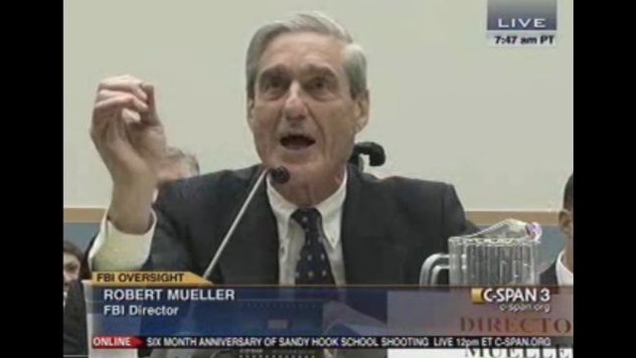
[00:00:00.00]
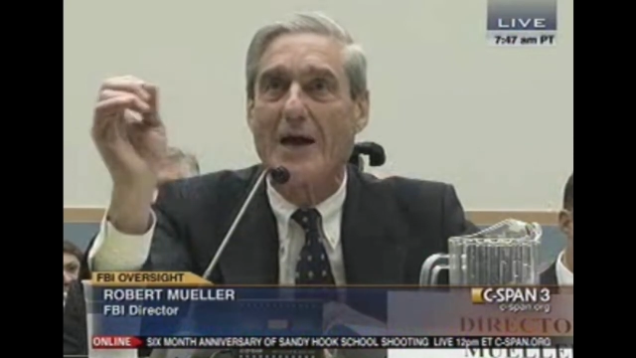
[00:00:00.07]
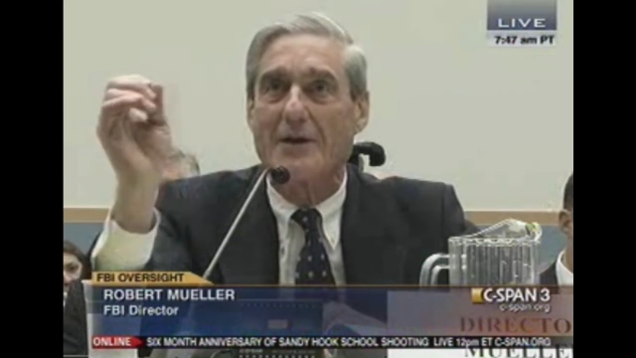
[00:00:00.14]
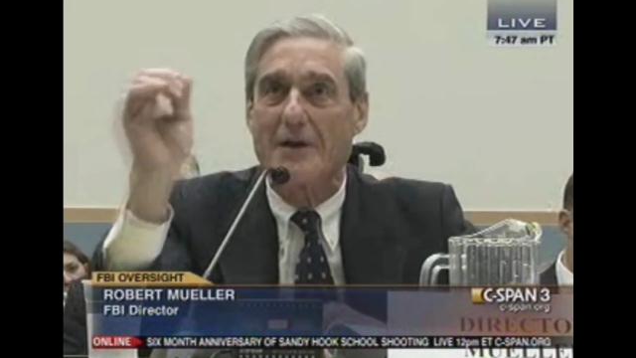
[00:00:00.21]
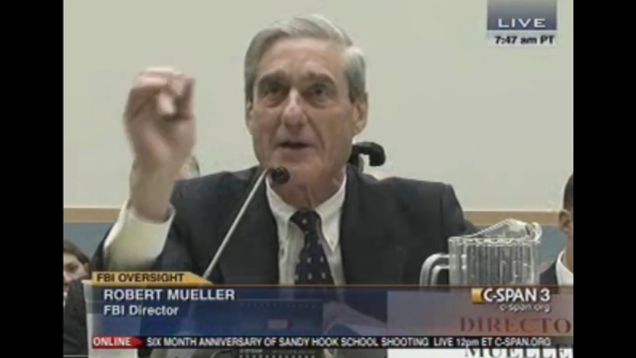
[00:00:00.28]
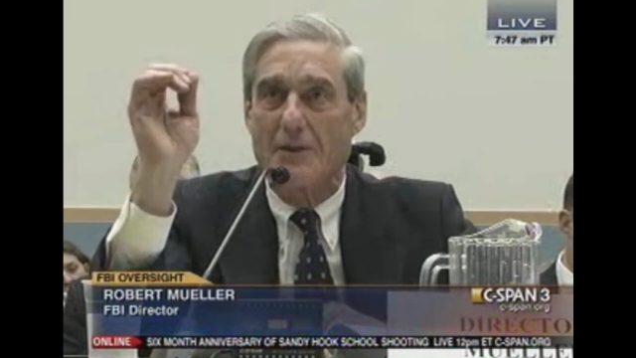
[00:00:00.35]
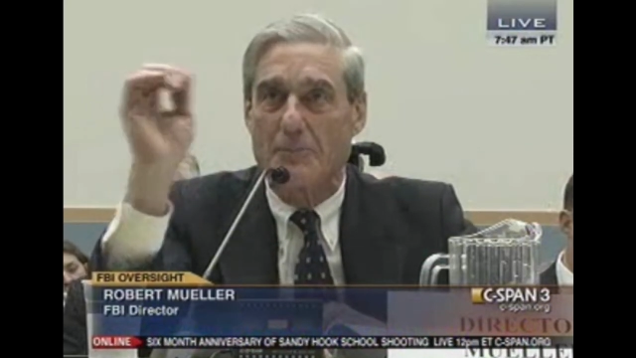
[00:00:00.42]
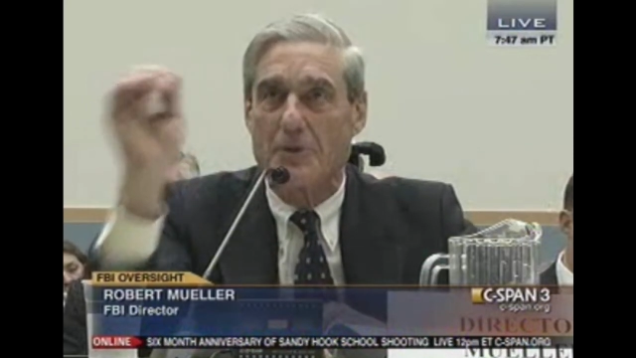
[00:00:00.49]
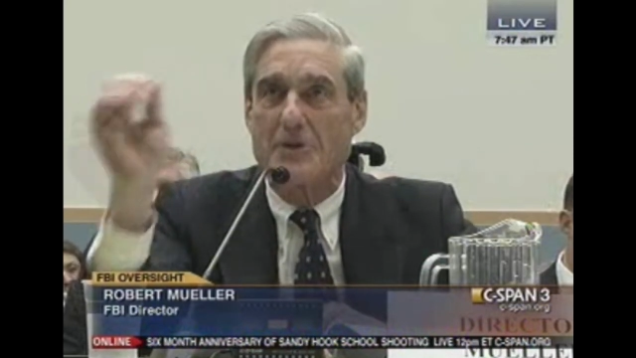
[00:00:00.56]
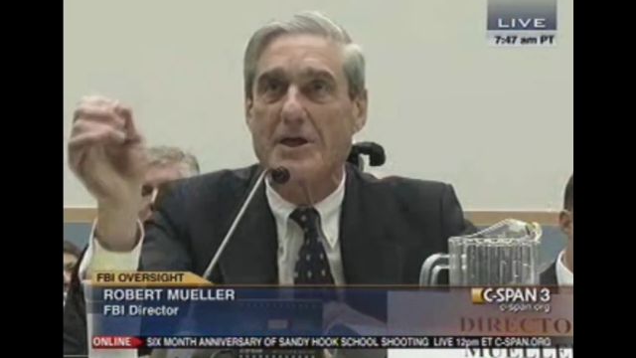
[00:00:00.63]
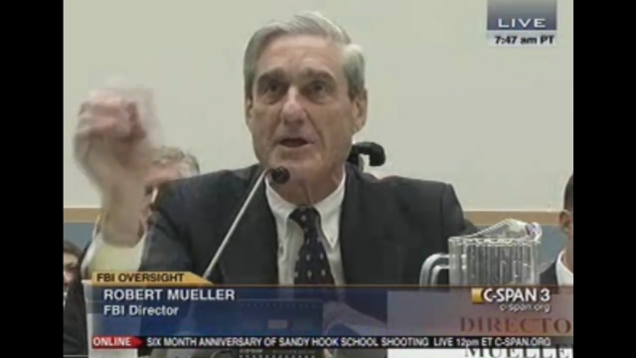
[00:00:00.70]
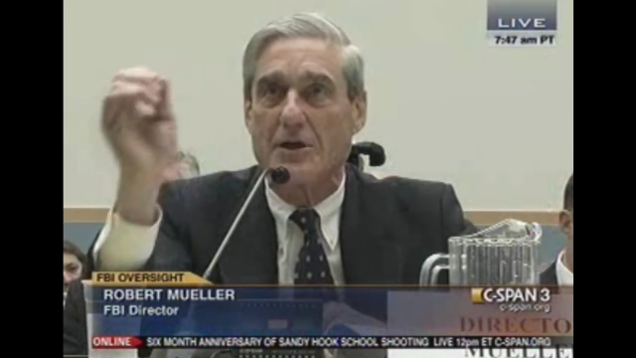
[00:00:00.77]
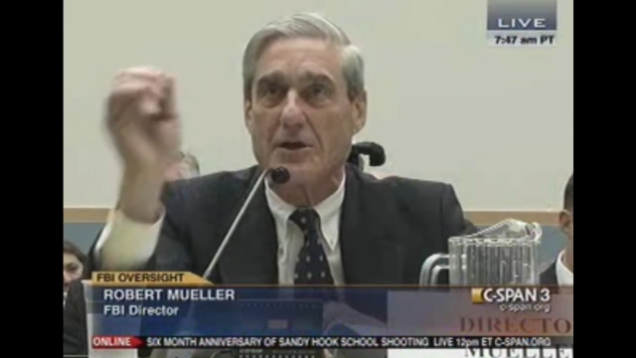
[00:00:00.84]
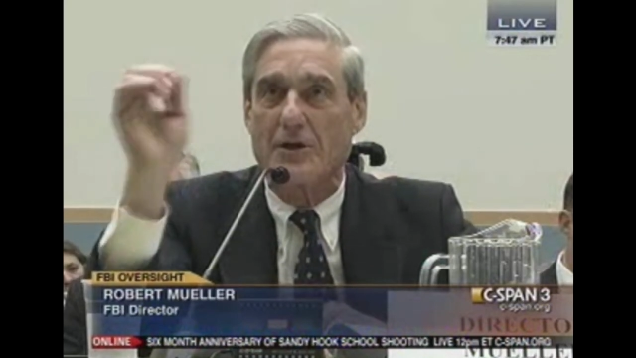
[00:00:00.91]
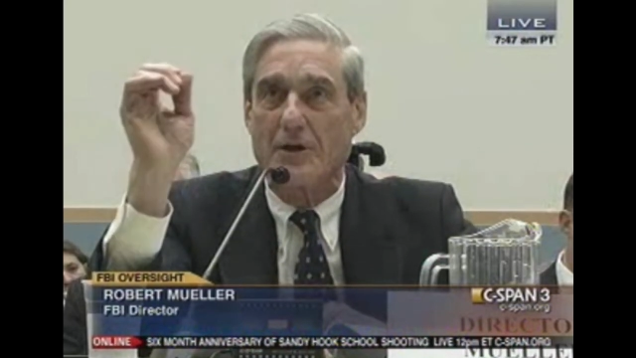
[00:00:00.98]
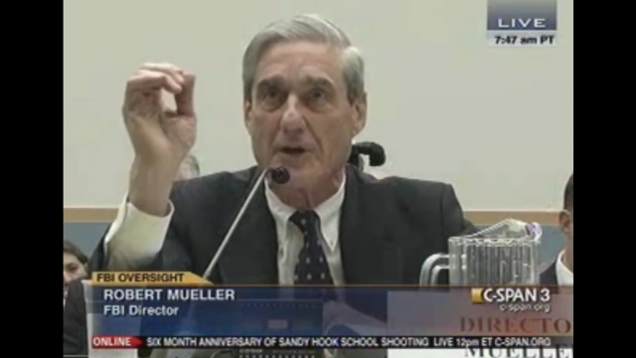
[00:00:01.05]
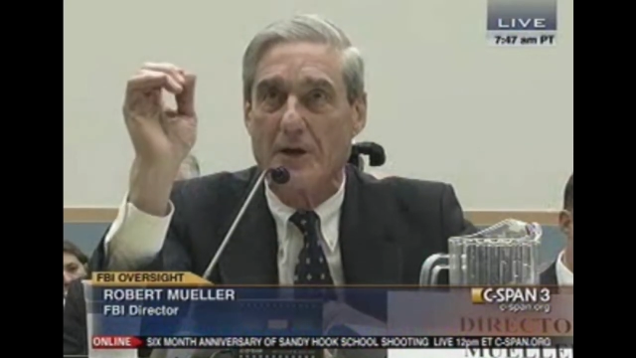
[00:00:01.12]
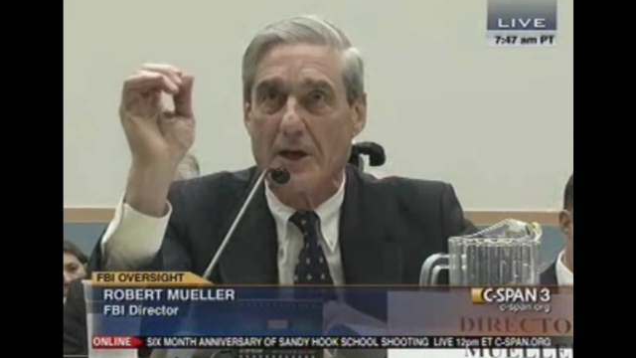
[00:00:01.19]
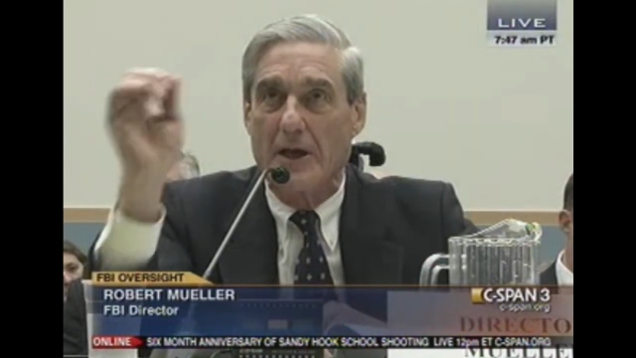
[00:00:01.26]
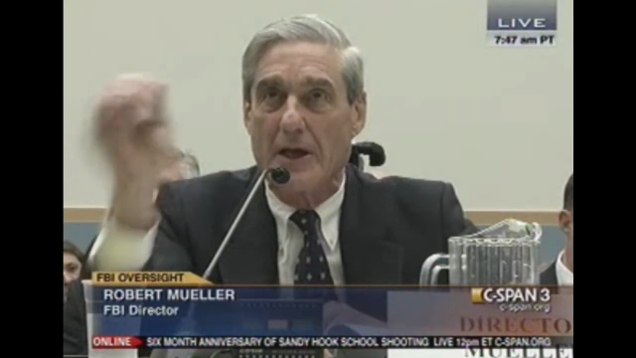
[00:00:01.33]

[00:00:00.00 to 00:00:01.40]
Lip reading: that particular